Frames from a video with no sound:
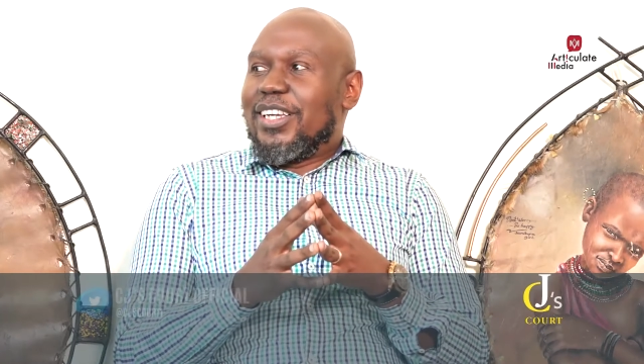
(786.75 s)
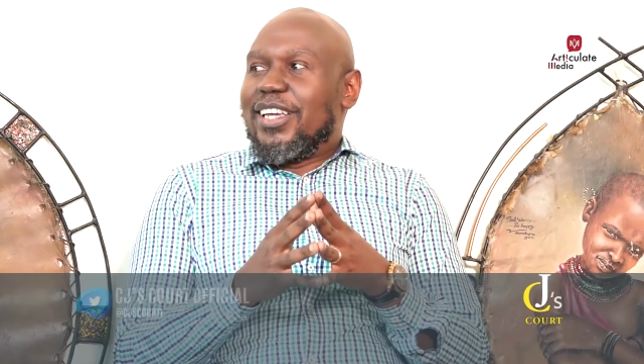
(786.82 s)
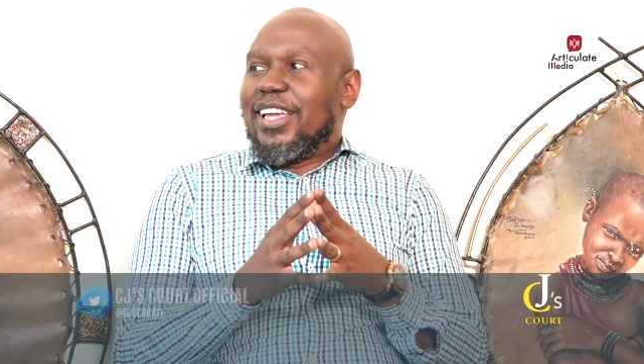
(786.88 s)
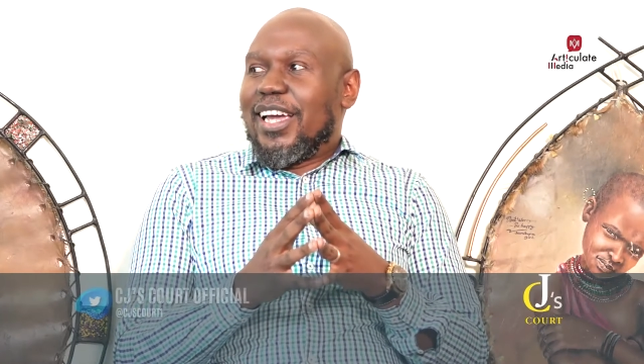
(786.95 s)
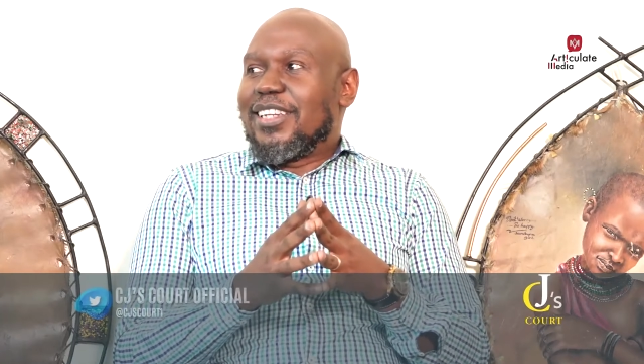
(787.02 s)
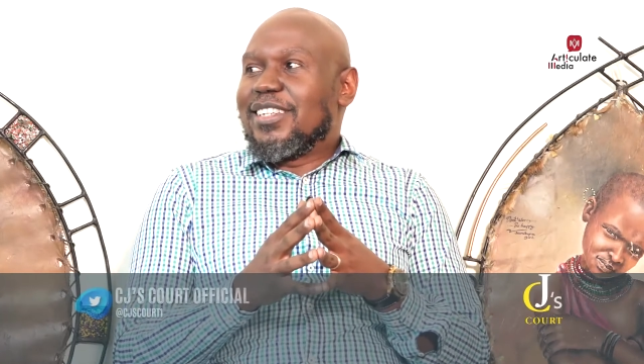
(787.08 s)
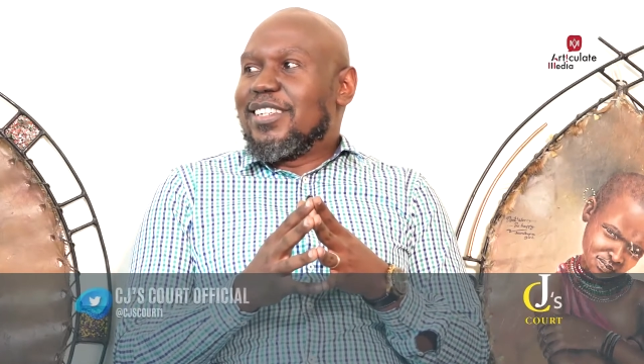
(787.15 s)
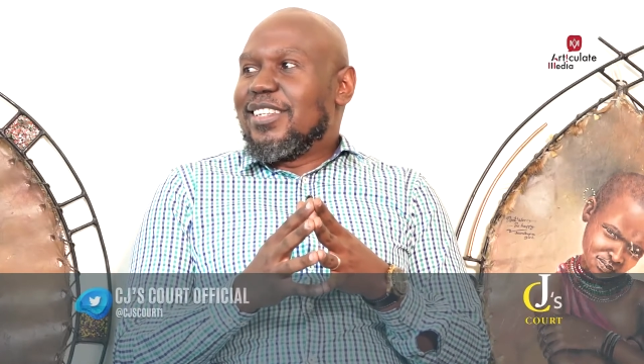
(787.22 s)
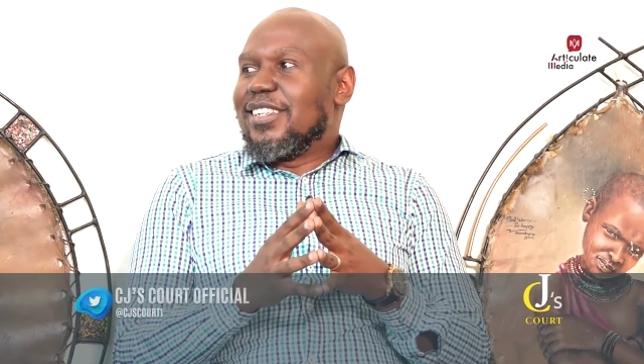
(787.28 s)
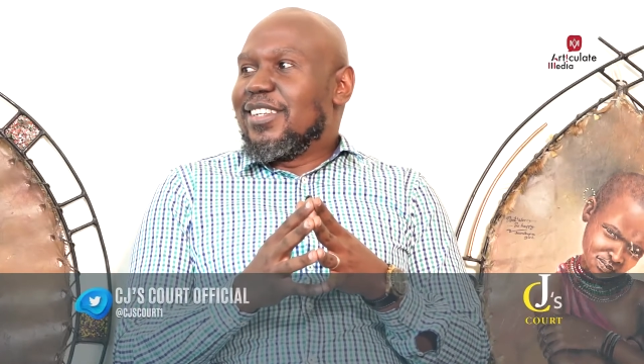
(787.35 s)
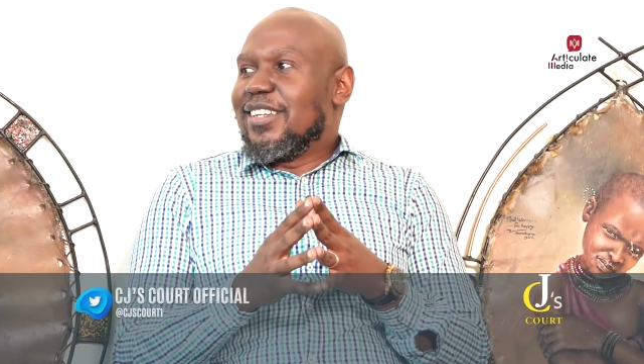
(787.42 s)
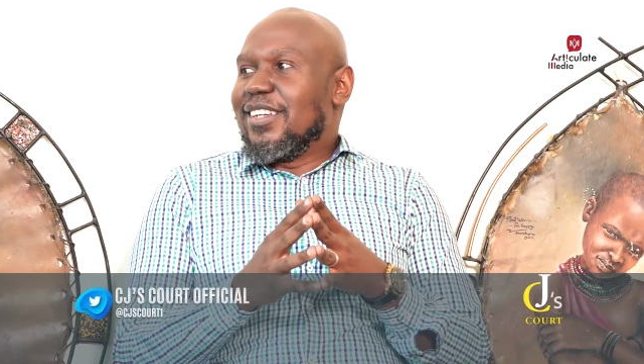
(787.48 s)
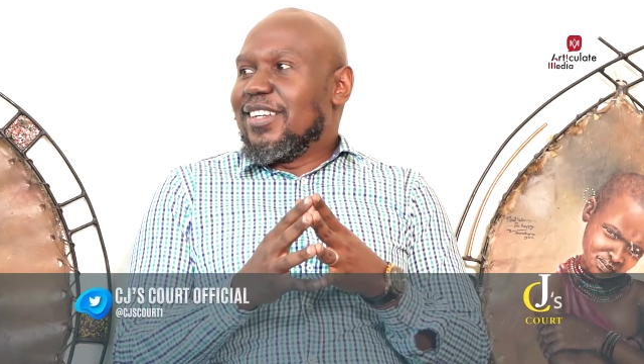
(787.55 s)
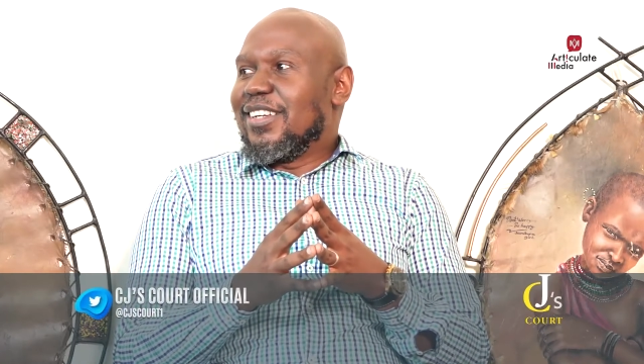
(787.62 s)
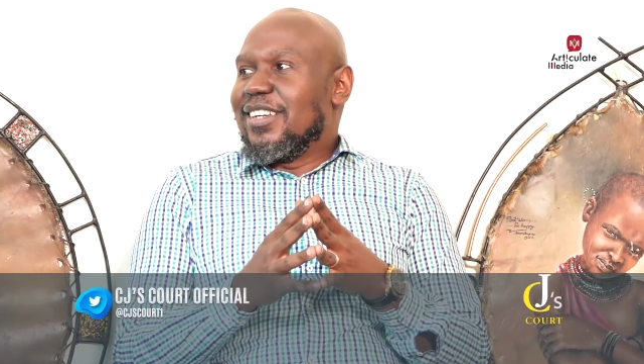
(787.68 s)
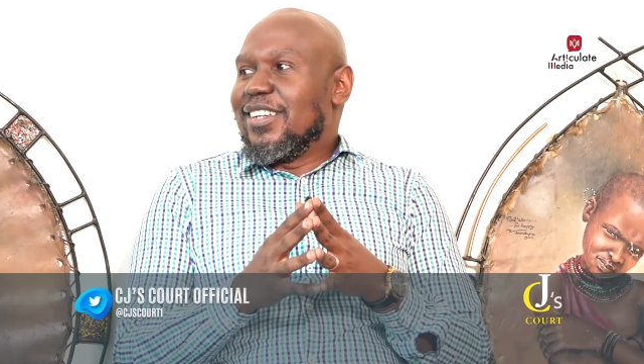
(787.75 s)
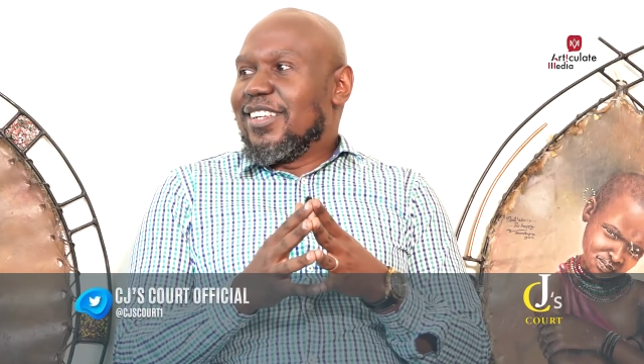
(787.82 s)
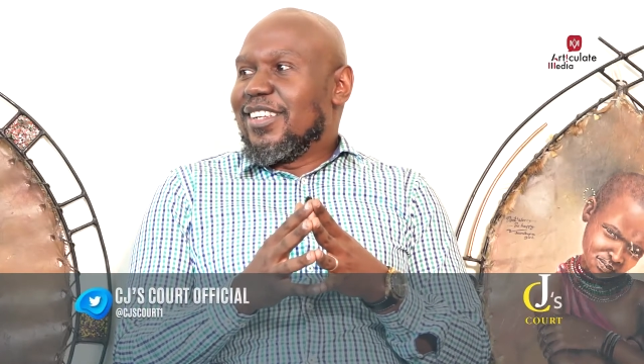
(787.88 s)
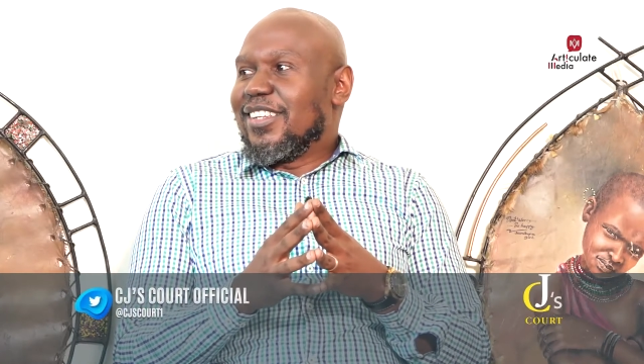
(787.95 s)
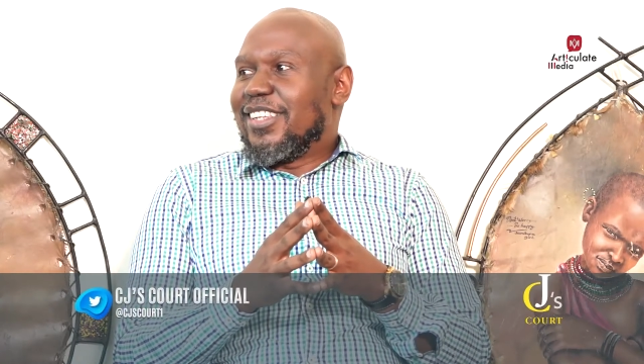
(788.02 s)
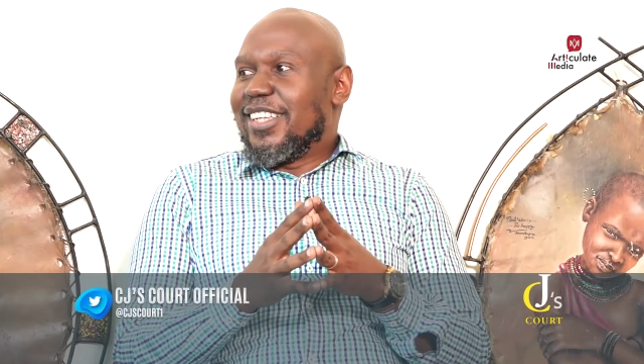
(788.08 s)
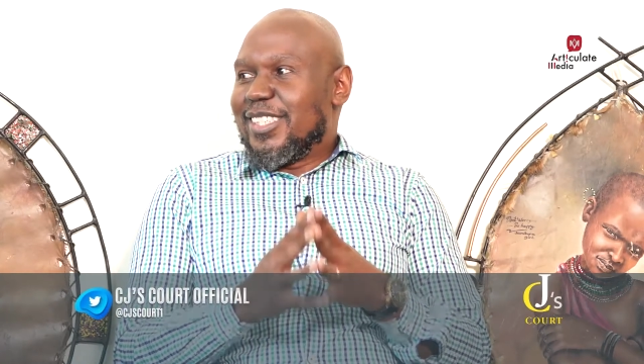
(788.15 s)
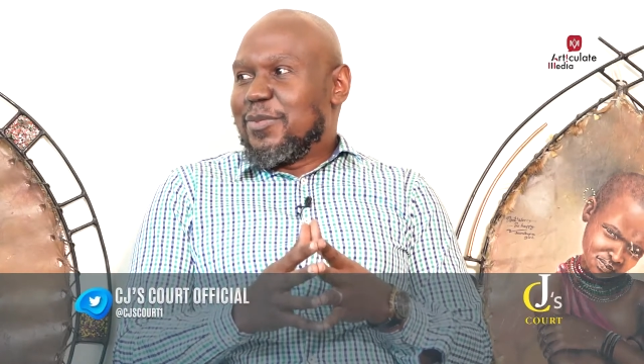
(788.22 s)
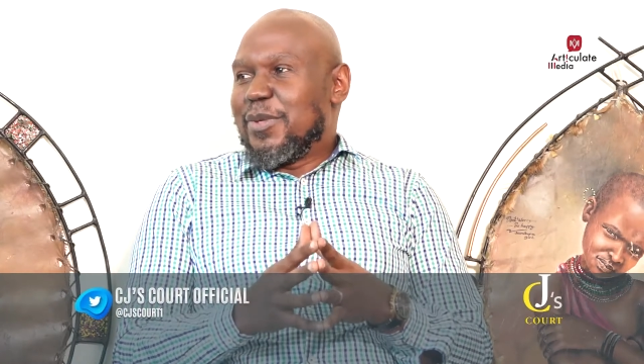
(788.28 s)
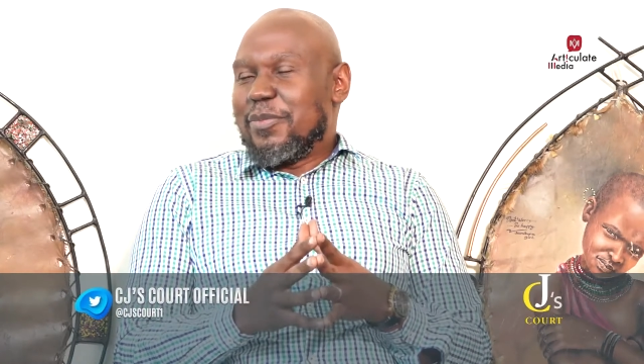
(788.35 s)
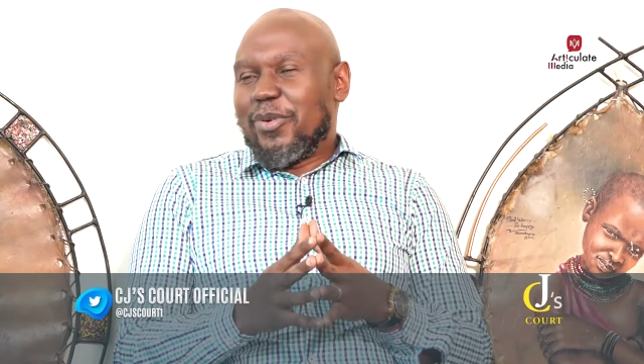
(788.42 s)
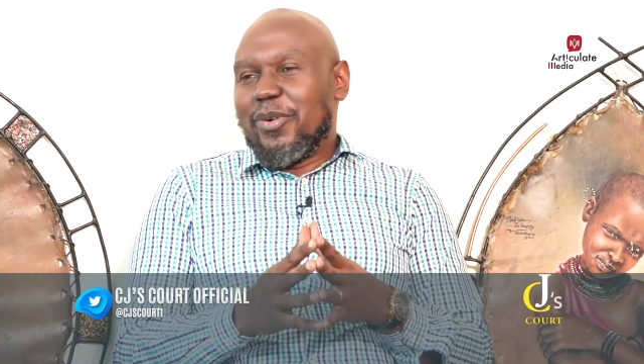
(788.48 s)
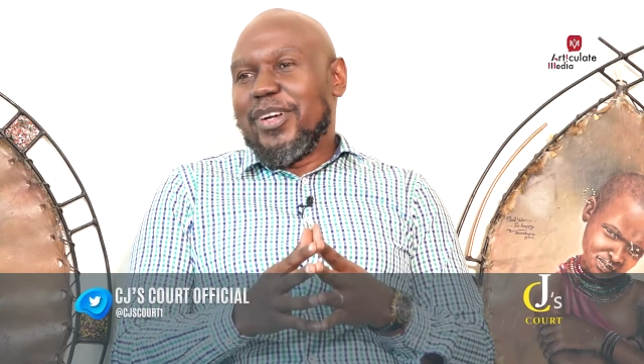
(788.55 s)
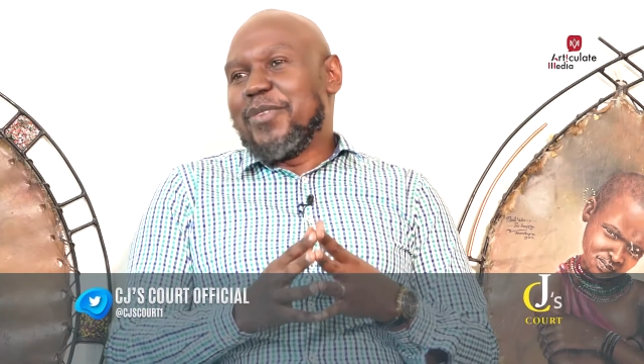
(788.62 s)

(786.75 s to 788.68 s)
get these people?